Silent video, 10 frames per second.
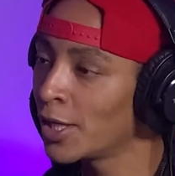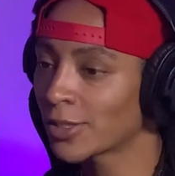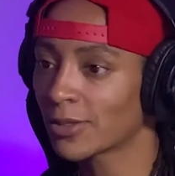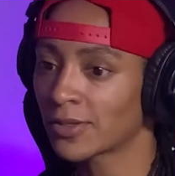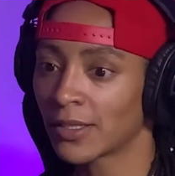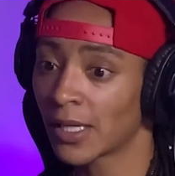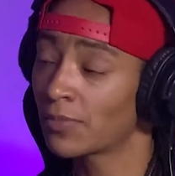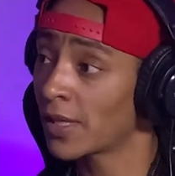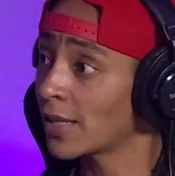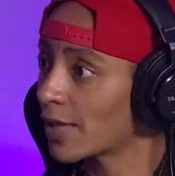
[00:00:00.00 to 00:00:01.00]
So
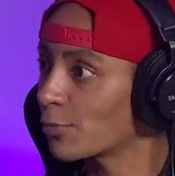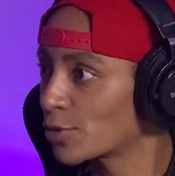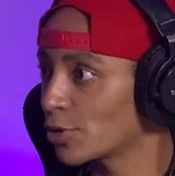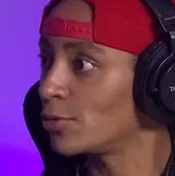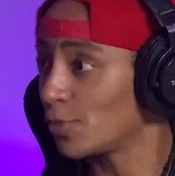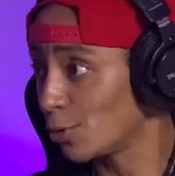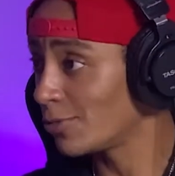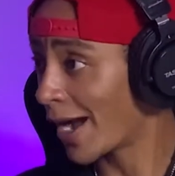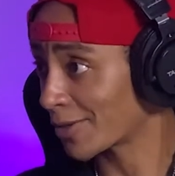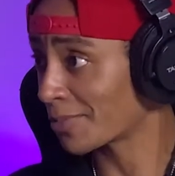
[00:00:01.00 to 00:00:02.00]
some things like with you
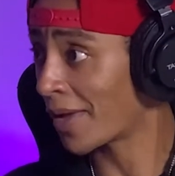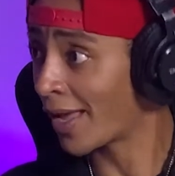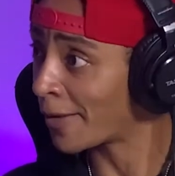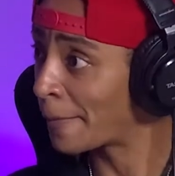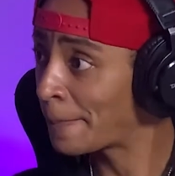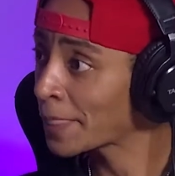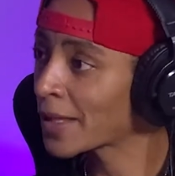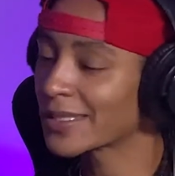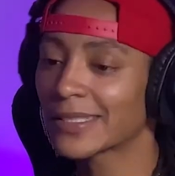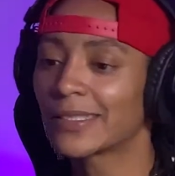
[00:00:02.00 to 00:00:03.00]
Dr. Bay.
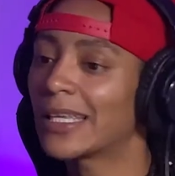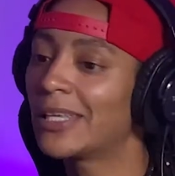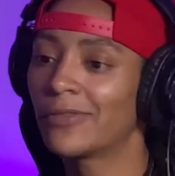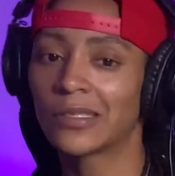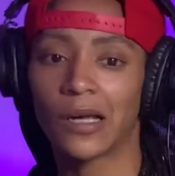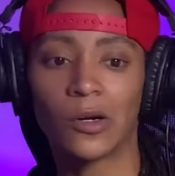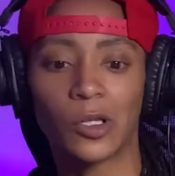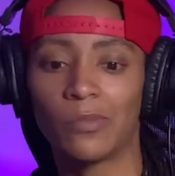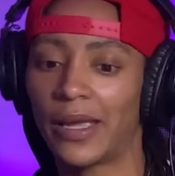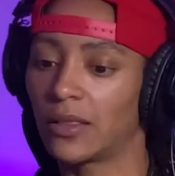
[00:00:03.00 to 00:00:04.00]
Even though
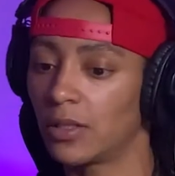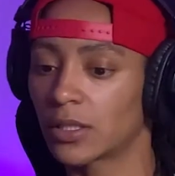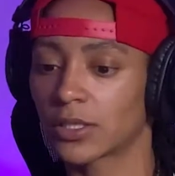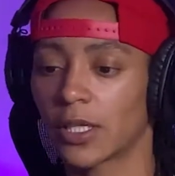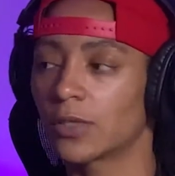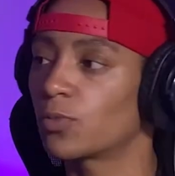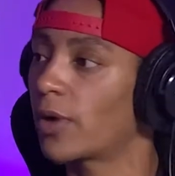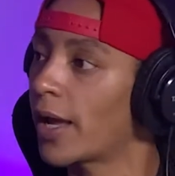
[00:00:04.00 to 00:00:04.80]
you may look a certain